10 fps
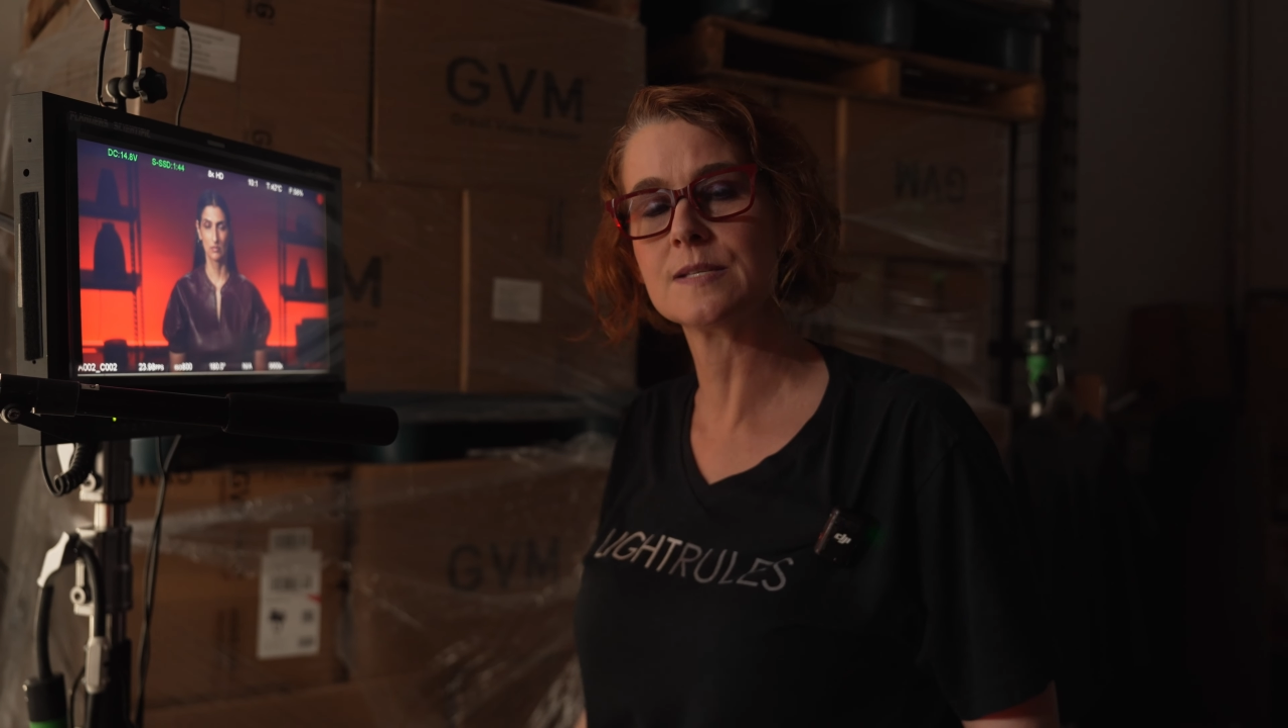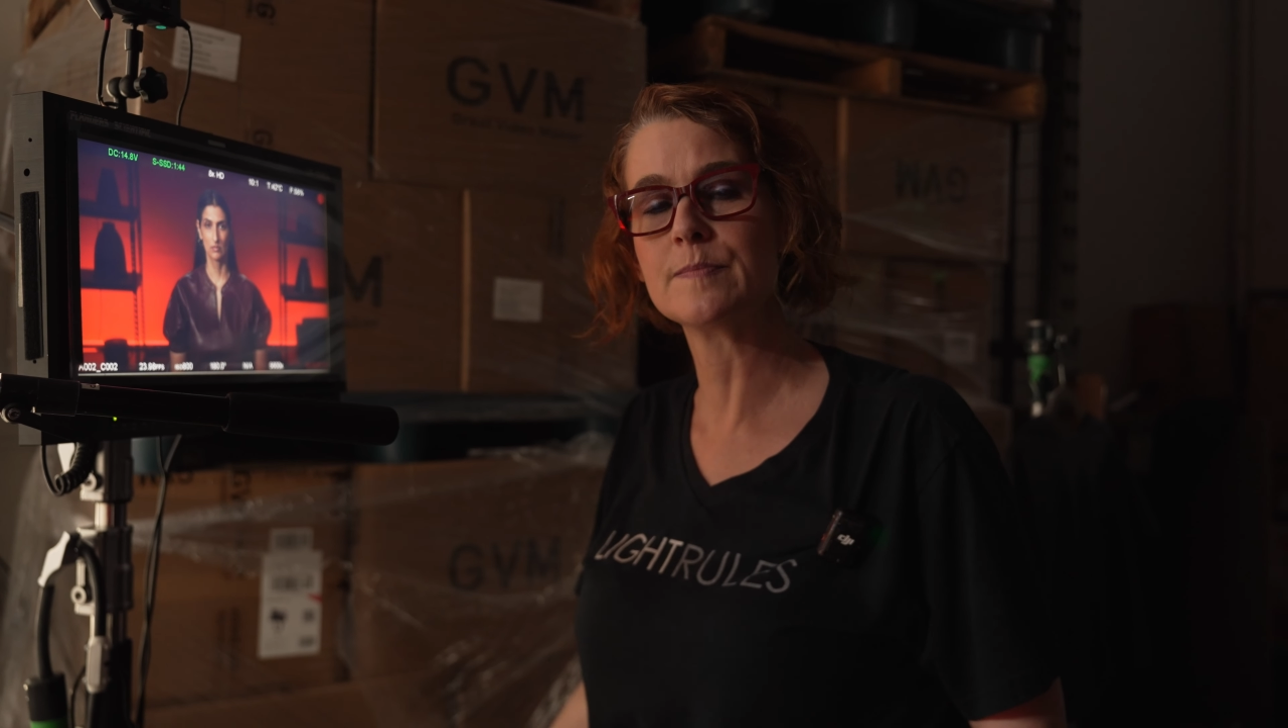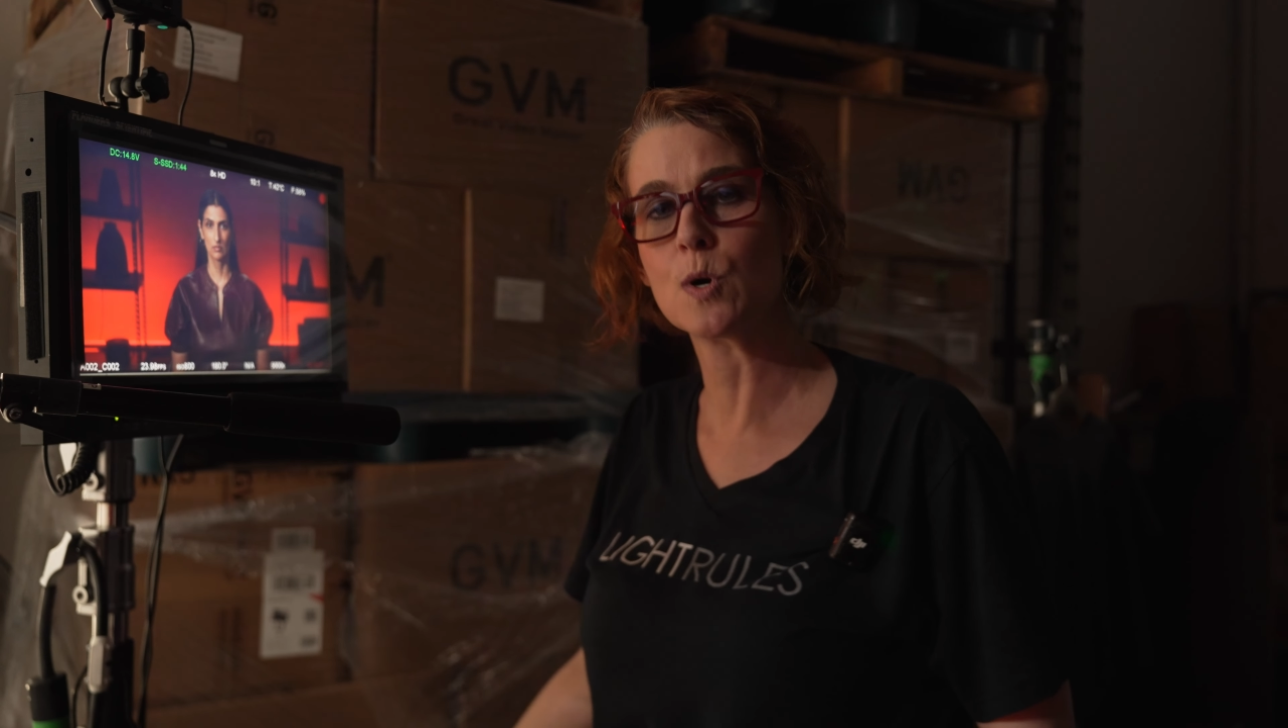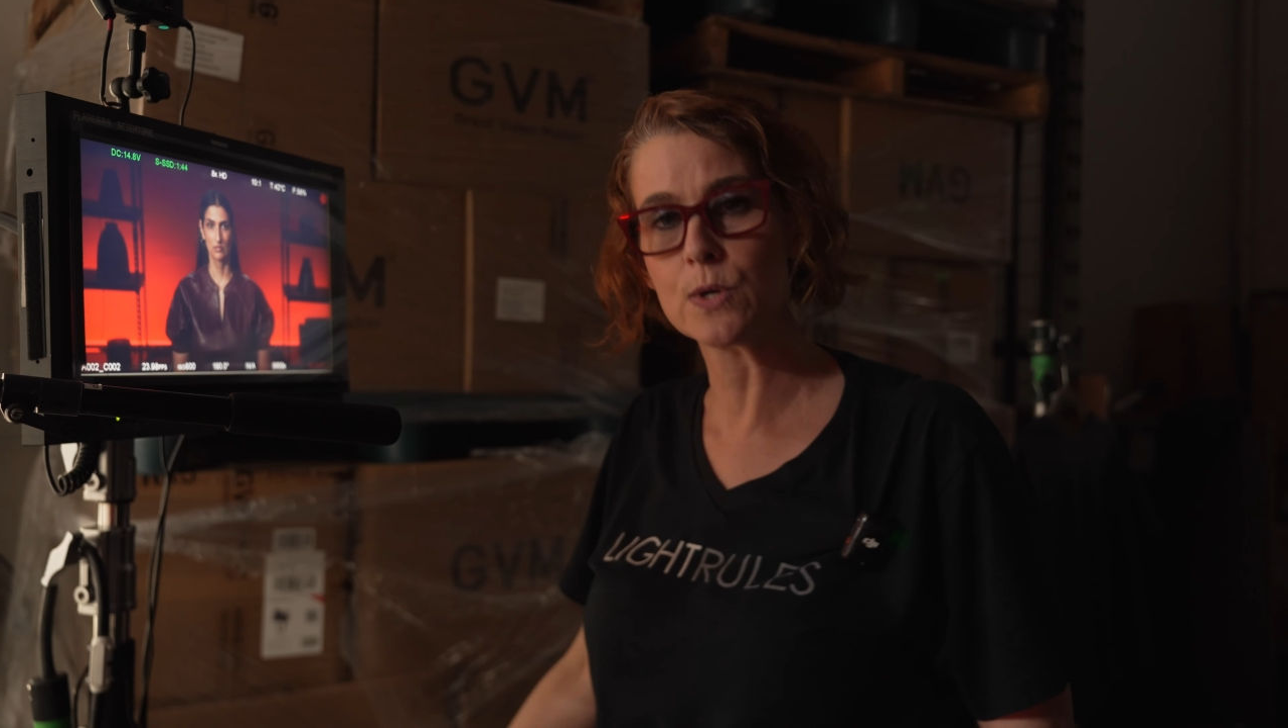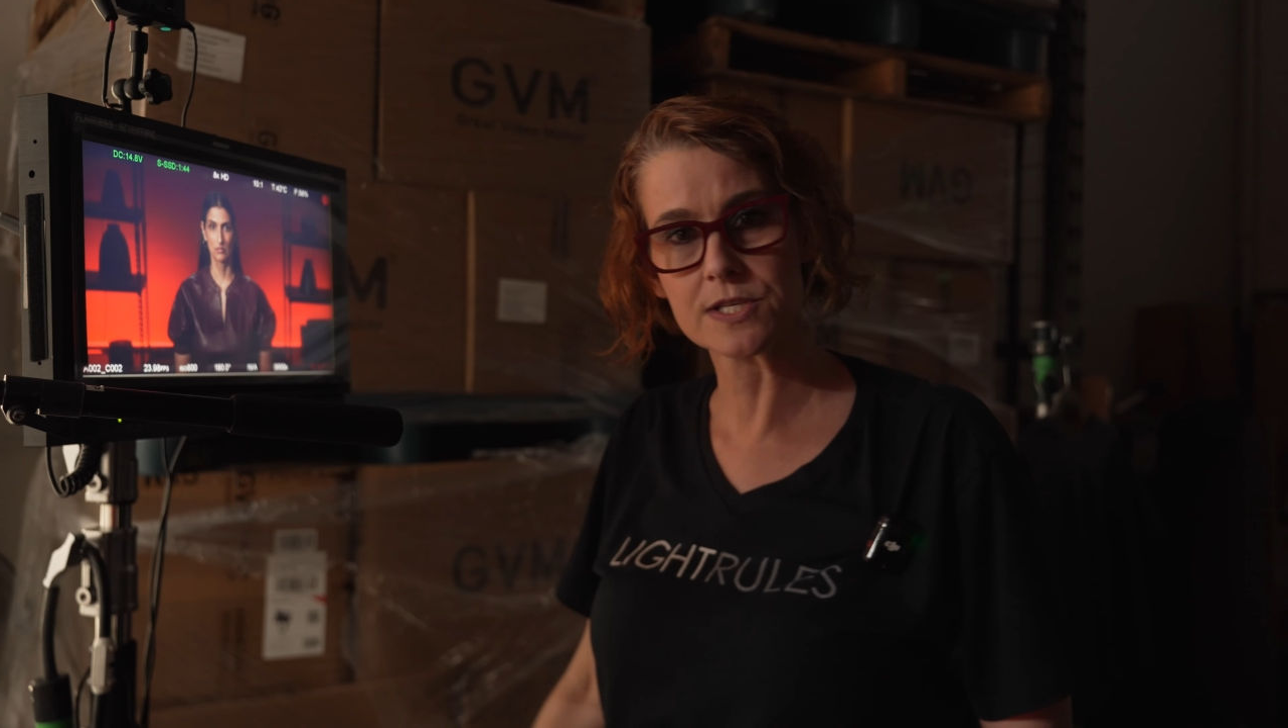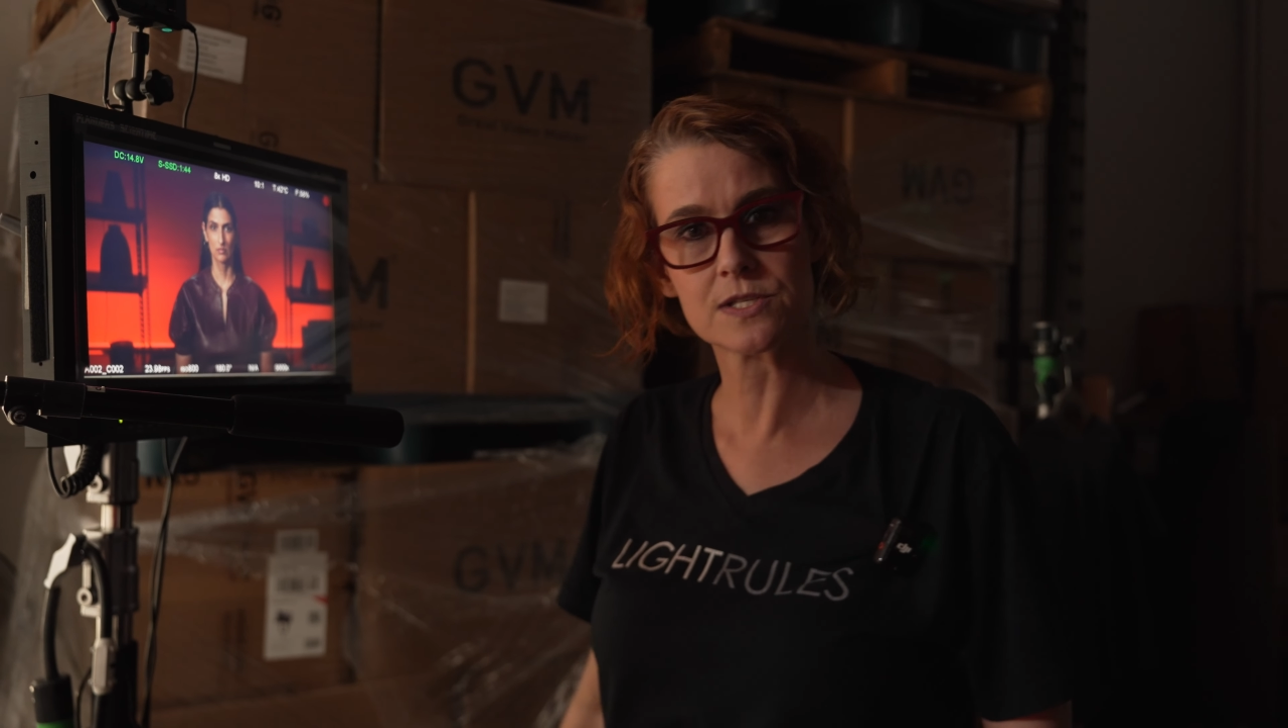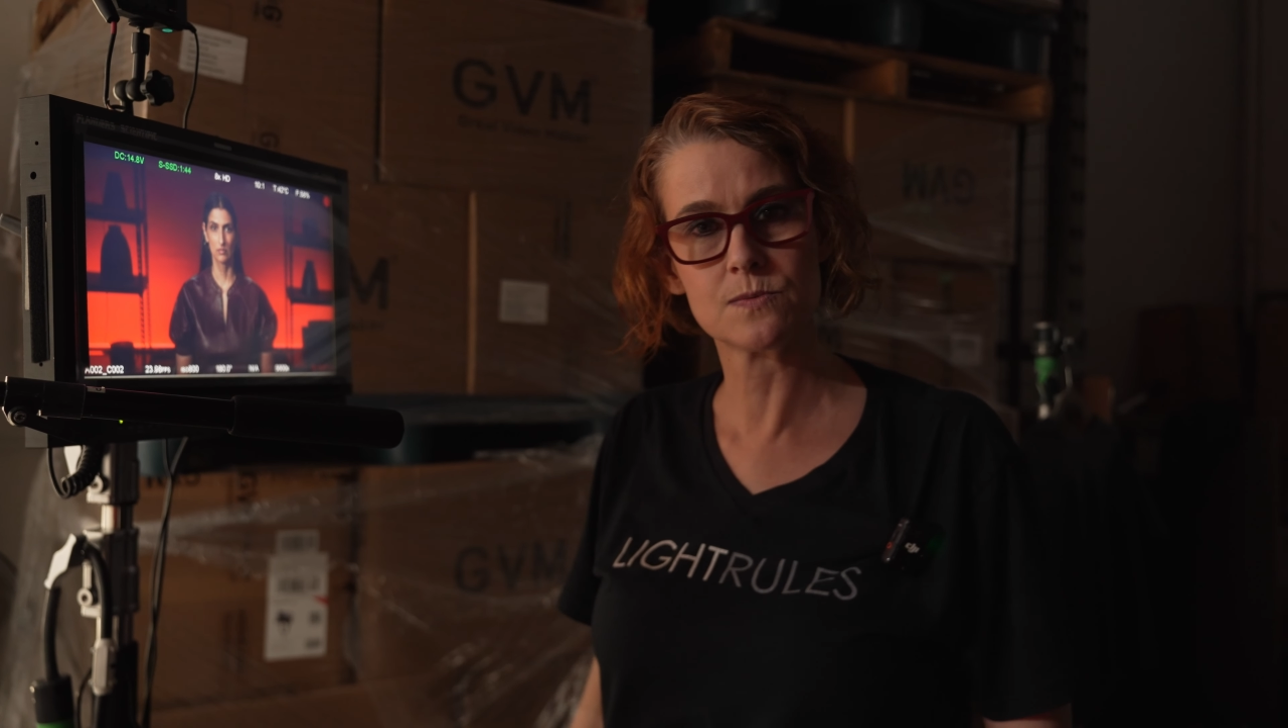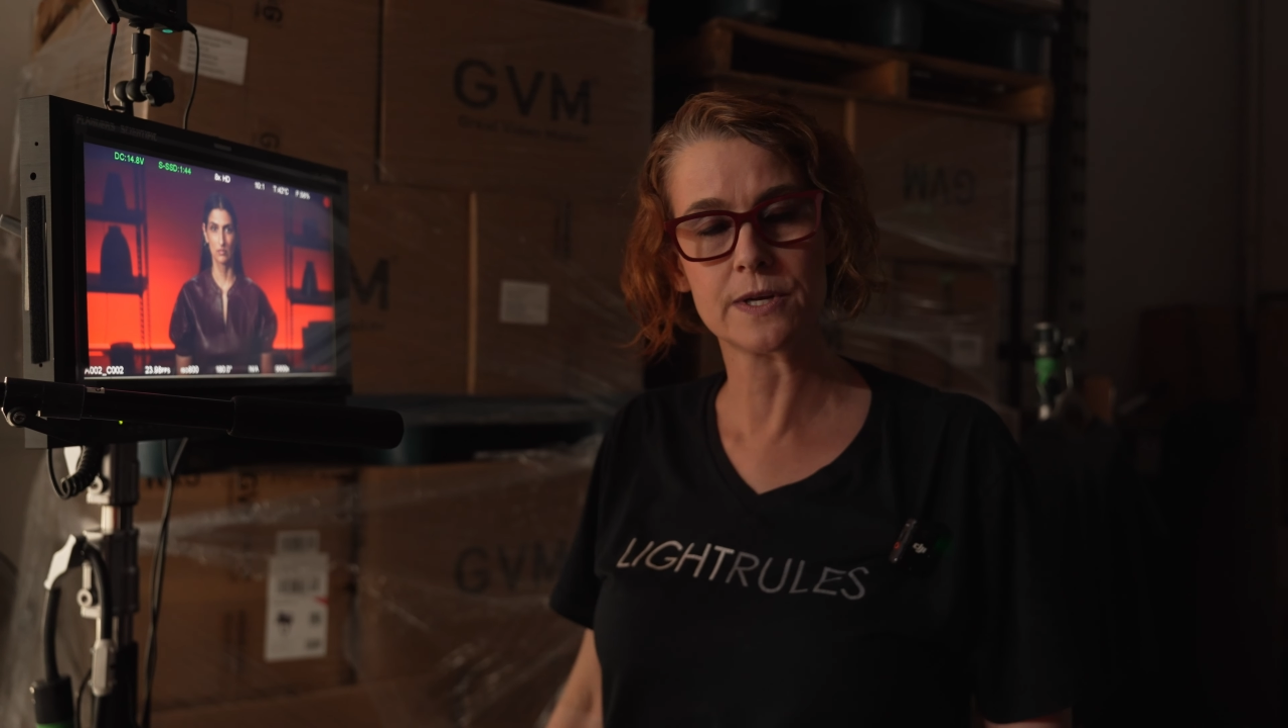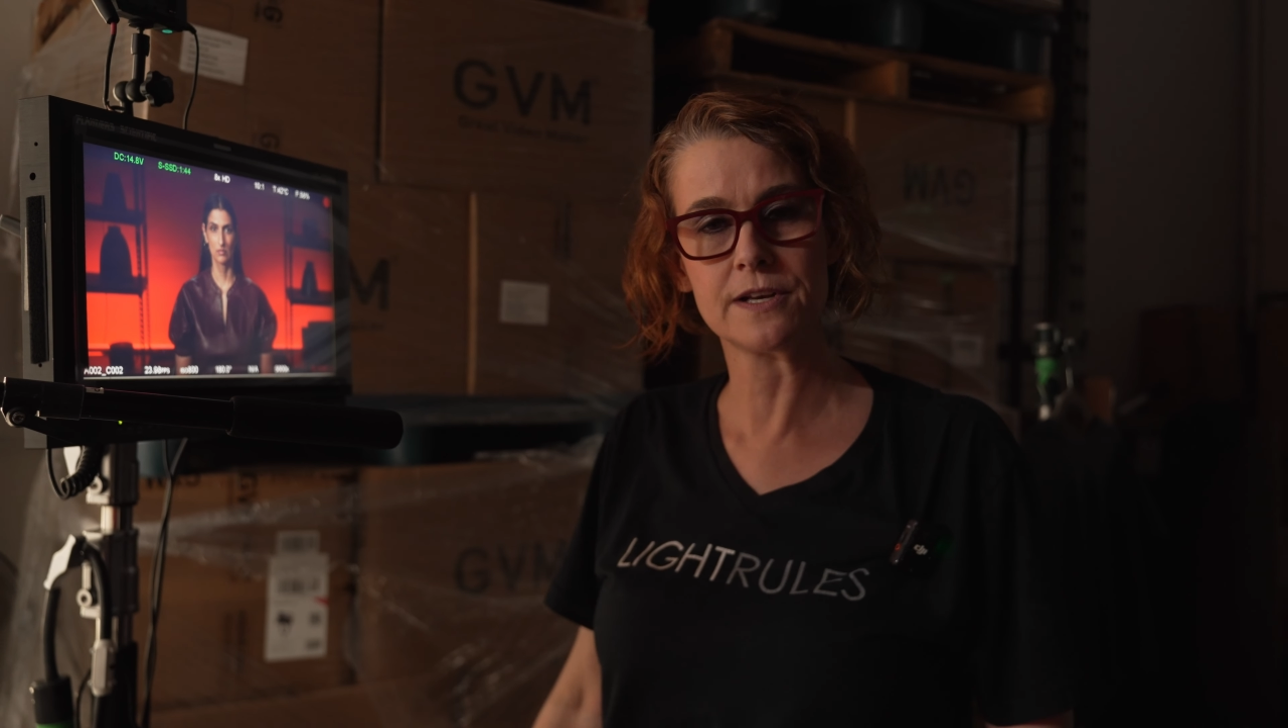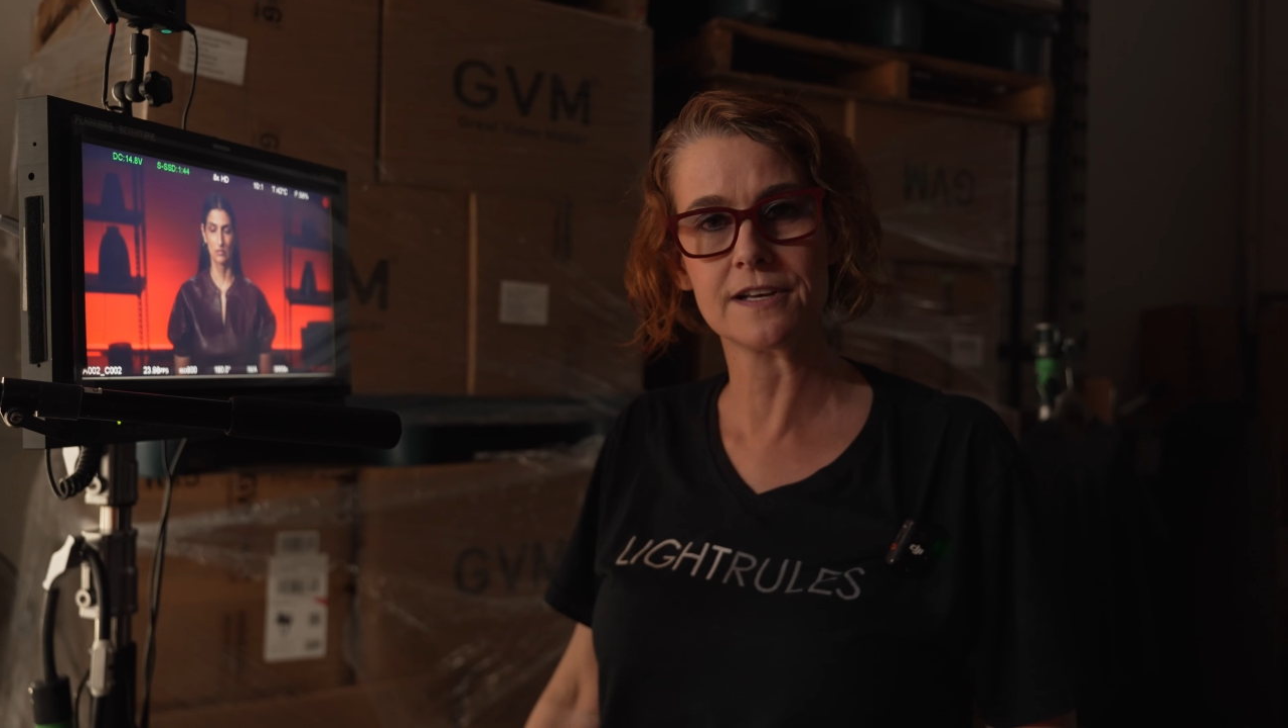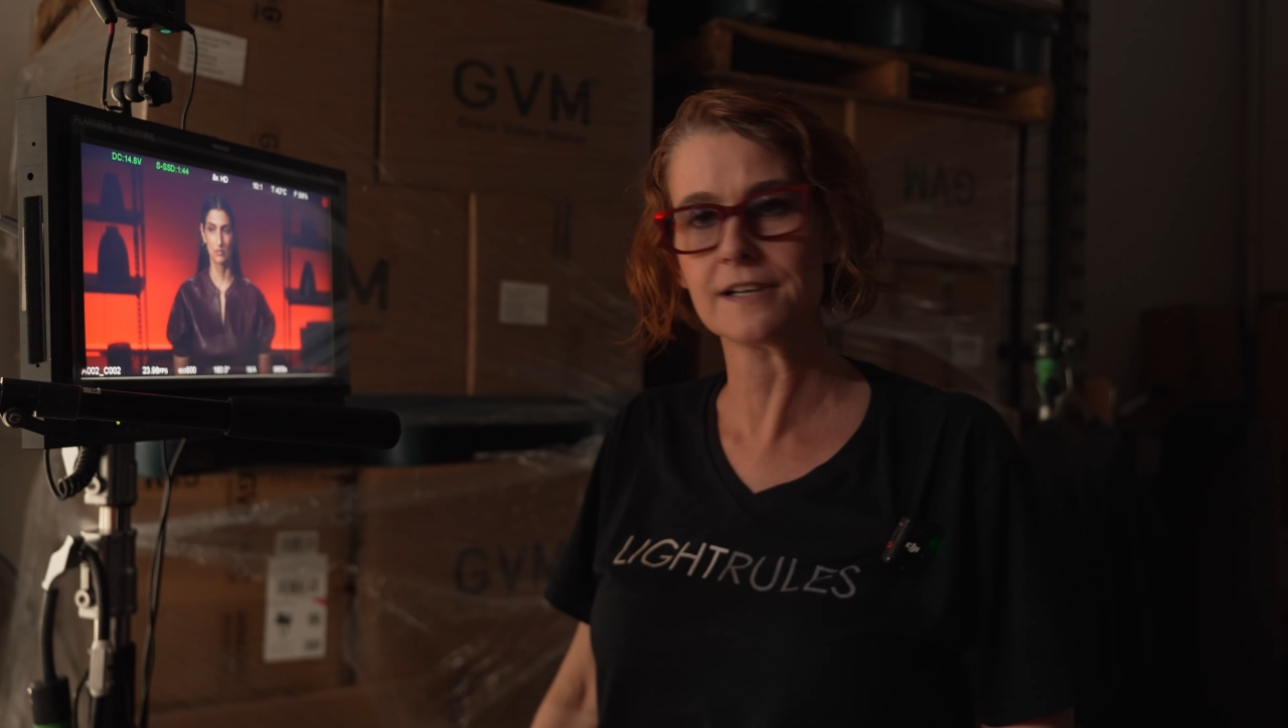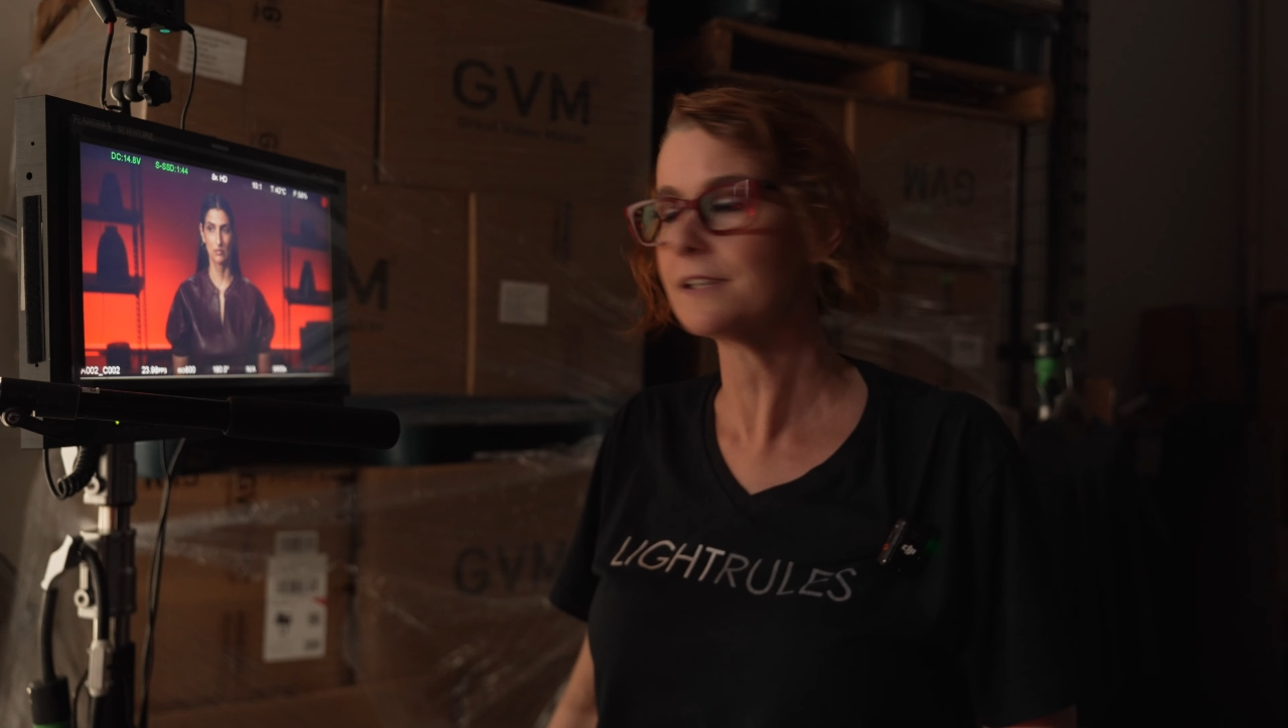some bonus when